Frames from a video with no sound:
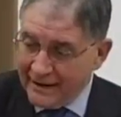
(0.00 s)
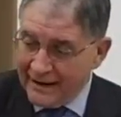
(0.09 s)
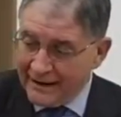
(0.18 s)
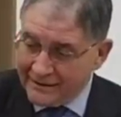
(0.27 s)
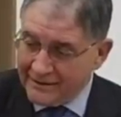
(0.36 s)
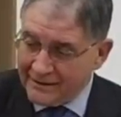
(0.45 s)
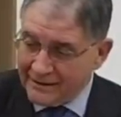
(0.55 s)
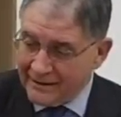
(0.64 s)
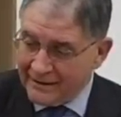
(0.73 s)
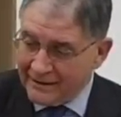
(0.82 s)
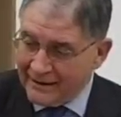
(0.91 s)
and, uh,
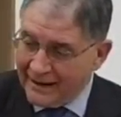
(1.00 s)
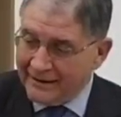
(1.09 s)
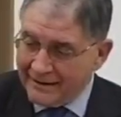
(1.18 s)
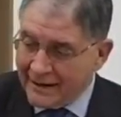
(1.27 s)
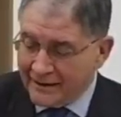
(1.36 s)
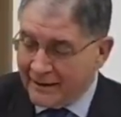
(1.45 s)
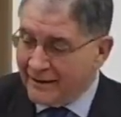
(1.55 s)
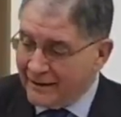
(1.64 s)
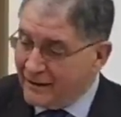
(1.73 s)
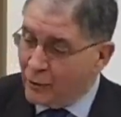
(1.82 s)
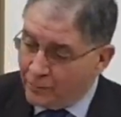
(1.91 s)
uh, and then
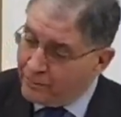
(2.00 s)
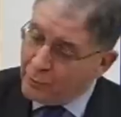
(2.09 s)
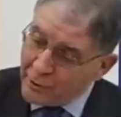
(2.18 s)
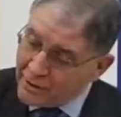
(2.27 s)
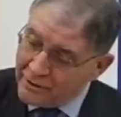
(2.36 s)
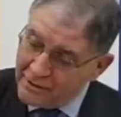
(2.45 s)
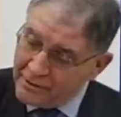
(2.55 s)
he opposes